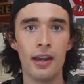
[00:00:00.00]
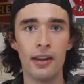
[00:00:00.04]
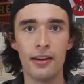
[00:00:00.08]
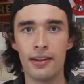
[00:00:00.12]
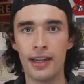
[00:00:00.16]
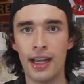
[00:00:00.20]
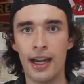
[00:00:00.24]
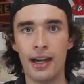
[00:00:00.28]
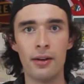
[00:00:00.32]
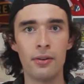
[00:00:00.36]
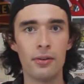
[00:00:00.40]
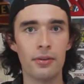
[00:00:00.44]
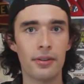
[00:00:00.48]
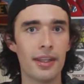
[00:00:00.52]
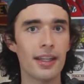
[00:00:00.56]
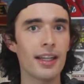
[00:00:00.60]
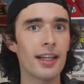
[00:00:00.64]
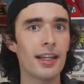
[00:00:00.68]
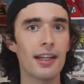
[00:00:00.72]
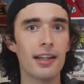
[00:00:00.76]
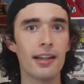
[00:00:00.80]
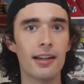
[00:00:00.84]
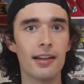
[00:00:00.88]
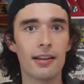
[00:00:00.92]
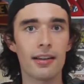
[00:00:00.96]
Now
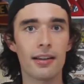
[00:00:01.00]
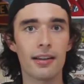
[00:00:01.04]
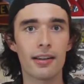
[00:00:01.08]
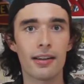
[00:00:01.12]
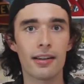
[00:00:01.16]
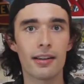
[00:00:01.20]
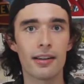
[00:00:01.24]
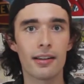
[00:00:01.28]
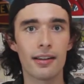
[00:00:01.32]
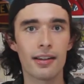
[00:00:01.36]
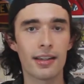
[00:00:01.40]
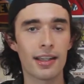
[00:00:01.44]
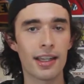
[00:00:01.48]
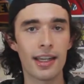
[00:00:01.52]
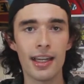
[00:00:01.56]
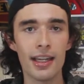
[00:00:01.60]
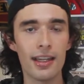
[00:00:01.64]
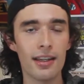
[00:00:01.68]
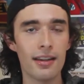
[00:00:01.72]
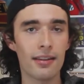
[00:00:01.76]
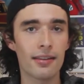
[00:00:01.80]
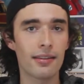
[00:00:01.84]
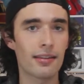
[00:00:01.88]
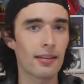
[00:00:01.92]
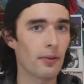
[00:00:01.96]
the
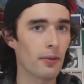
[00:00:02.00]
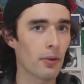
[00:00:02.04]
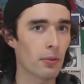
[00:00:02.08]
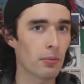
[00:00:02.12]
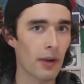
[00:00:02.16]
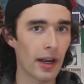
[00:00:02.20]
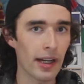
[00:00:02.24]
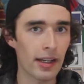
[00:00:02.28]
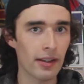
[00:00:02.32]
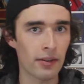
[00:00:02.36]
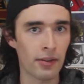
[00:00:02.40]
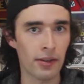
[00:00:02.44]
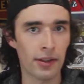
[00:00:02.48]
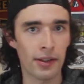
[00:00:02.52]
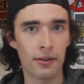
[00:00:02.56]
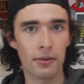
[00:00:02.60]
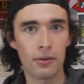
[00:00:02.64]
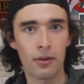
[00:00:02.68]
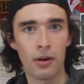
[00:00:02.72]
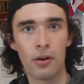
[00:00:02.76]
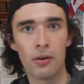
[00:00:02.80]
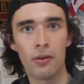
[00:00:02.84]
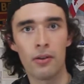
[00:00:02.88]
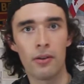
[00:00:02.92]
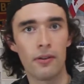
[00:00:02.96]
Canadian civil rights
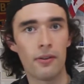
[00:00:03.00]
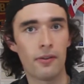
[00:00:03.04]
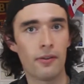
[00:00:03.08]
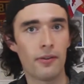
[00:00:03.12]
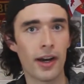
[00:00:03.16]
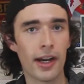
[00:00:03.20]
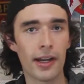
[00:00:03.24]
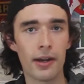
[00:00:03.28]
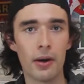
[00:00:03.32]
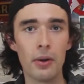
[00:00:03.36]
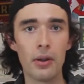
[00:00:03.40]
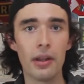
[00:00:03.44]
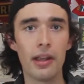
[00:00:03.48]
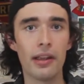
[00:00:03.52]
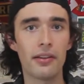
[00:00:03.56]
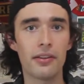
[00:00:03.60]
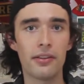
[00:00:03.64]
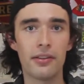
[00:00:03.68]
hero Viola